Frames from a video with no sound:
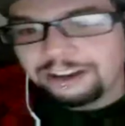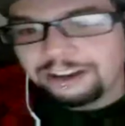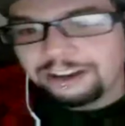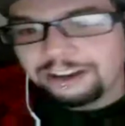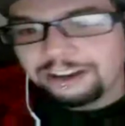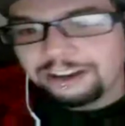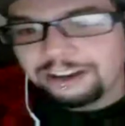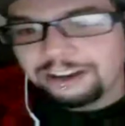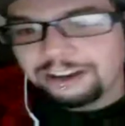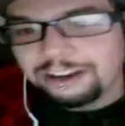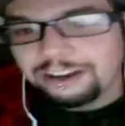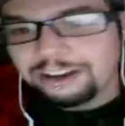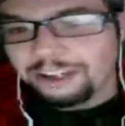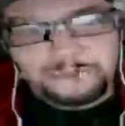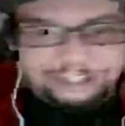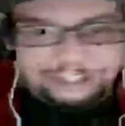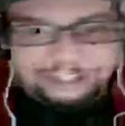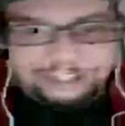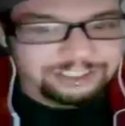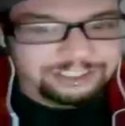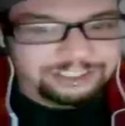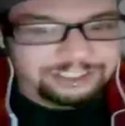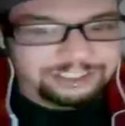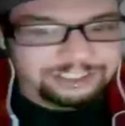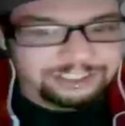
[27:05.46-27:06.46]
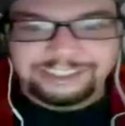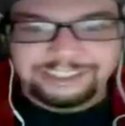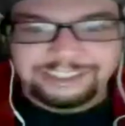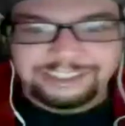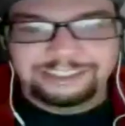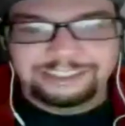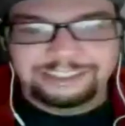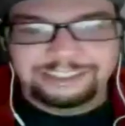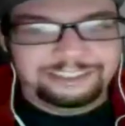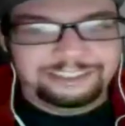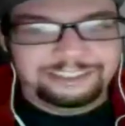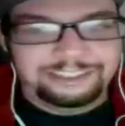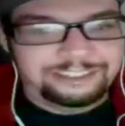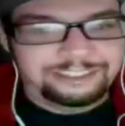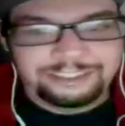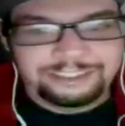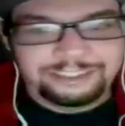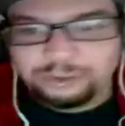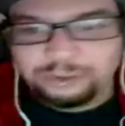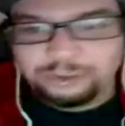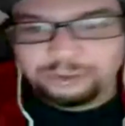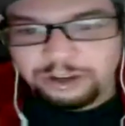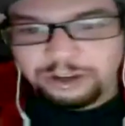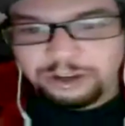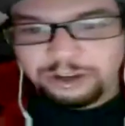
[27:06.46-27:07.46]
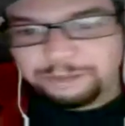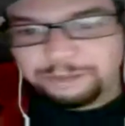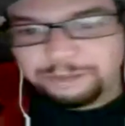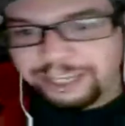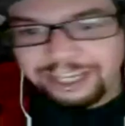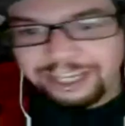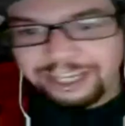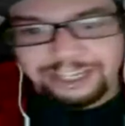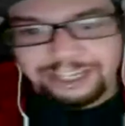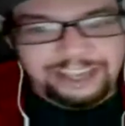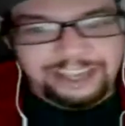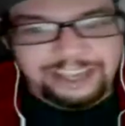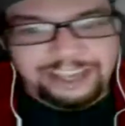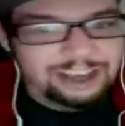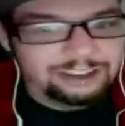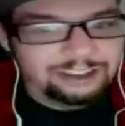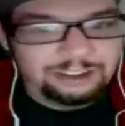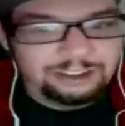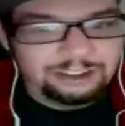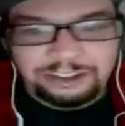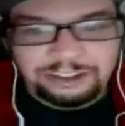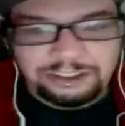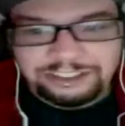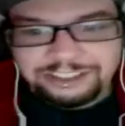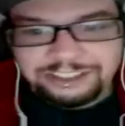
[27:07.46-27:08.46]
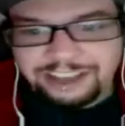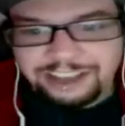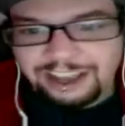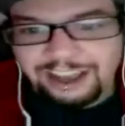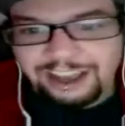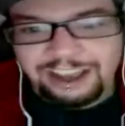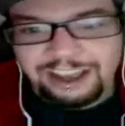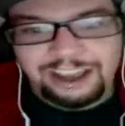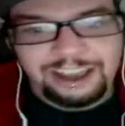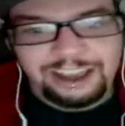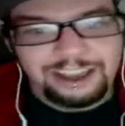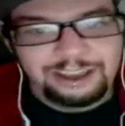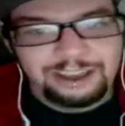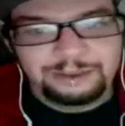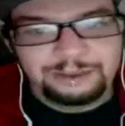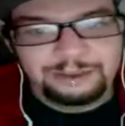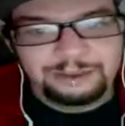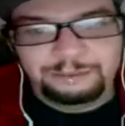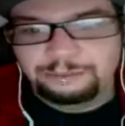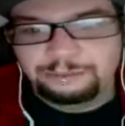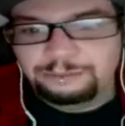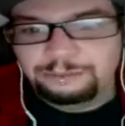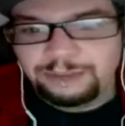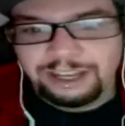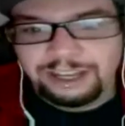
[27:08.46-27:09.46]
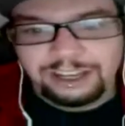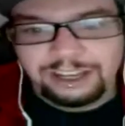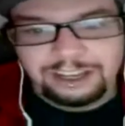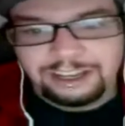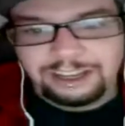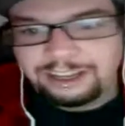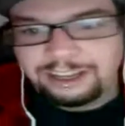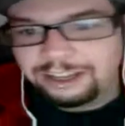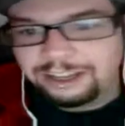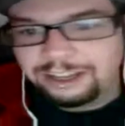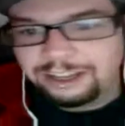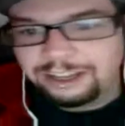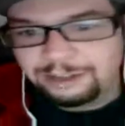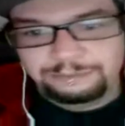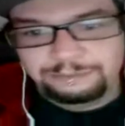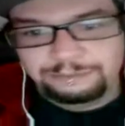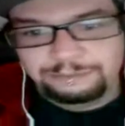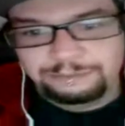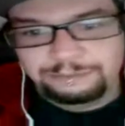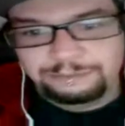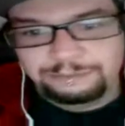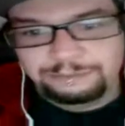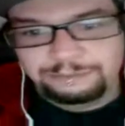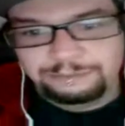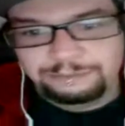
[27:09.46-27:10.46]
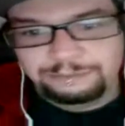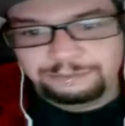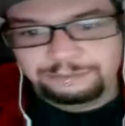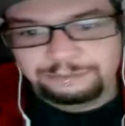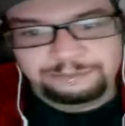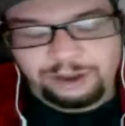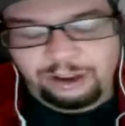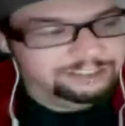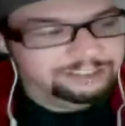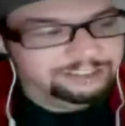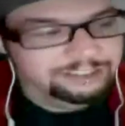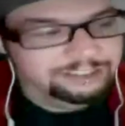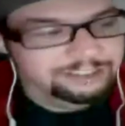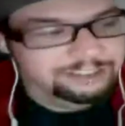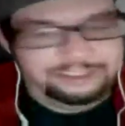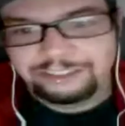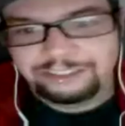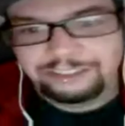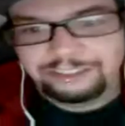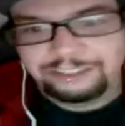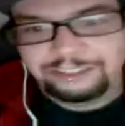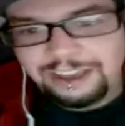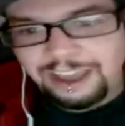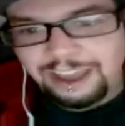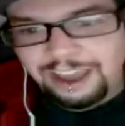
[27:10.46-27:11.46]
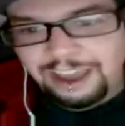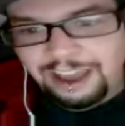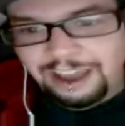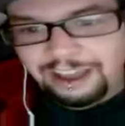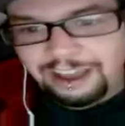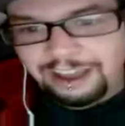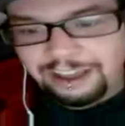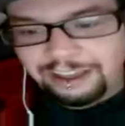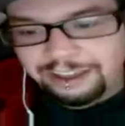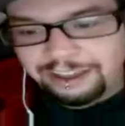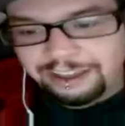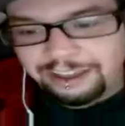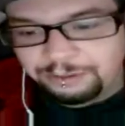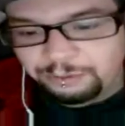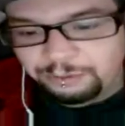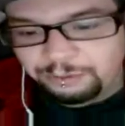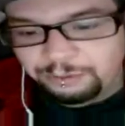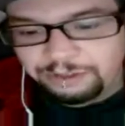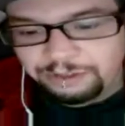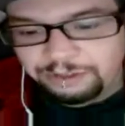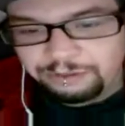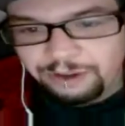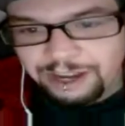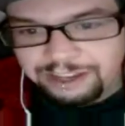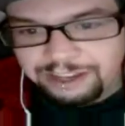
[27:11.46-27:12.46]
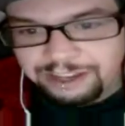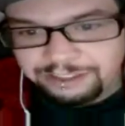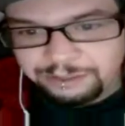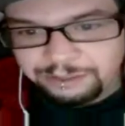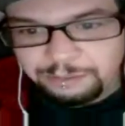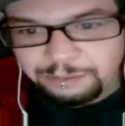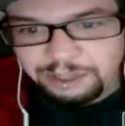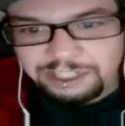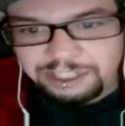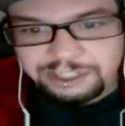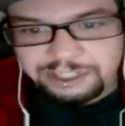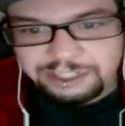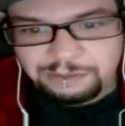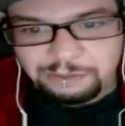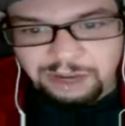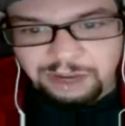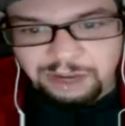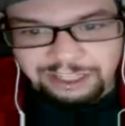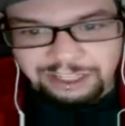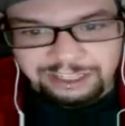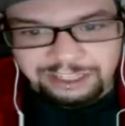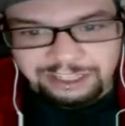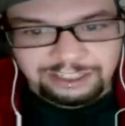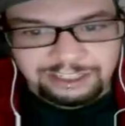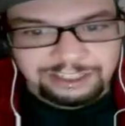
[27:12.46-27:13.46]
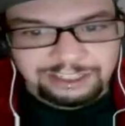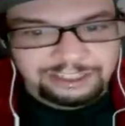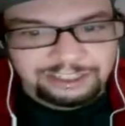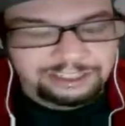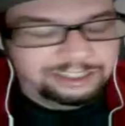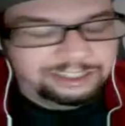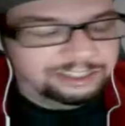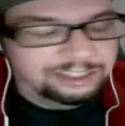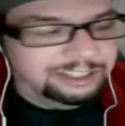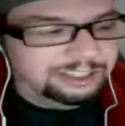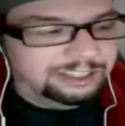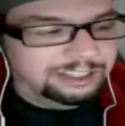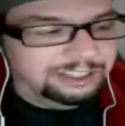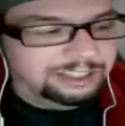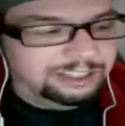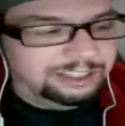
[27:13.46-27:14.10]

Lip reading: other people's illnesses, Twitter being down all the time, all kinds of things. And we raised a bunch of money and